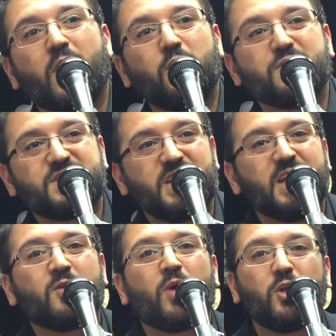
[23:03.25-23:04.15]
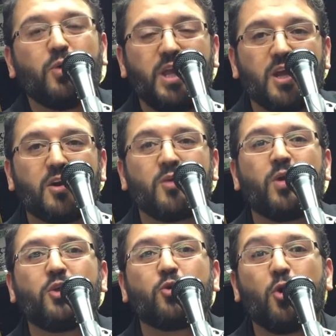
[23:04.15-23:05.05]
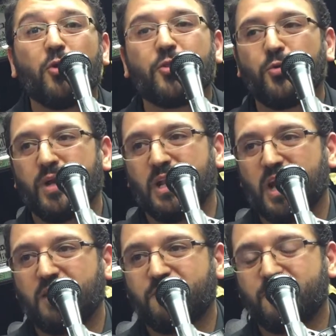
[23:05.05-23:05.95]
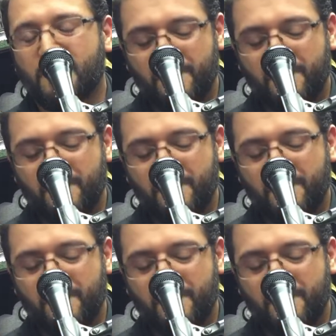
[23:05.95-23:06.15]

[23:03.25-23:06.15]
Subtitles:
to what you see and what you hear and what you go through in life.